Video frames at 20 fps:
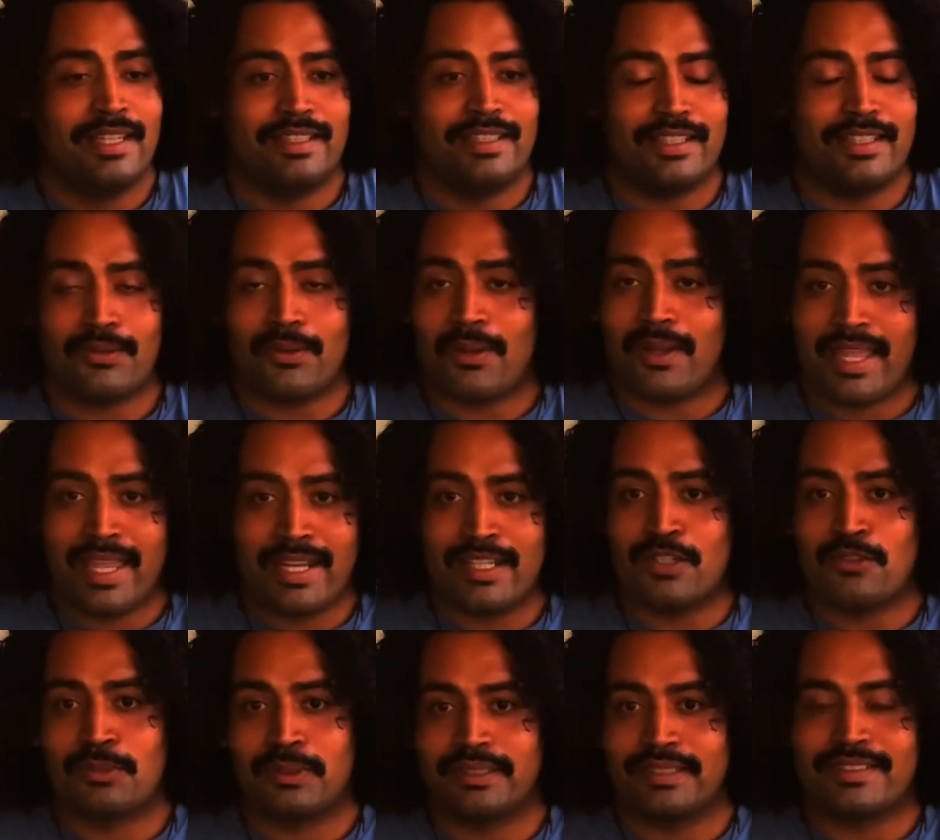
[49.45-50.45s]
Neither are any
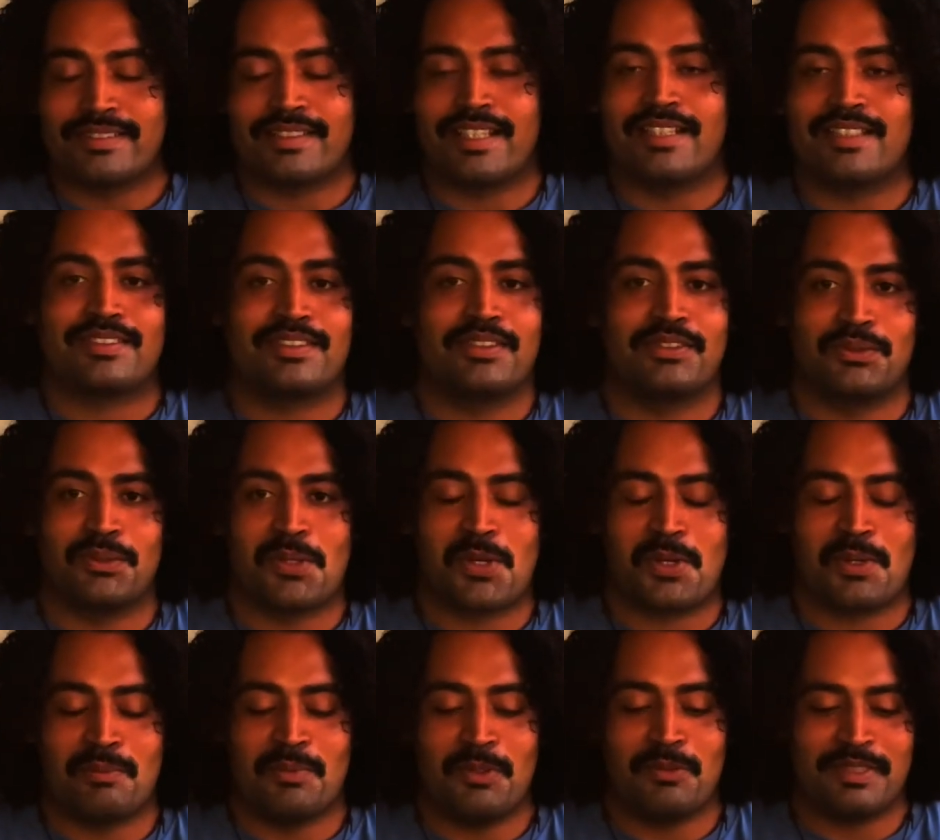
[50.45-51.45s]
of Ridley Scott's
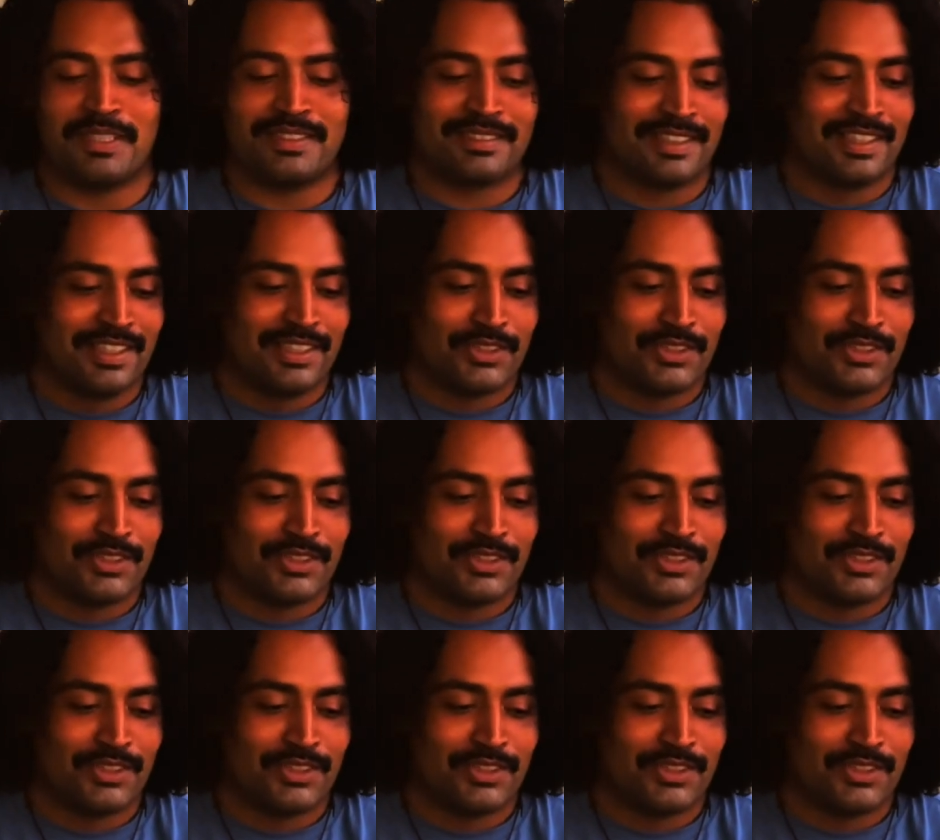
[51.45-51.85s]
historical movies.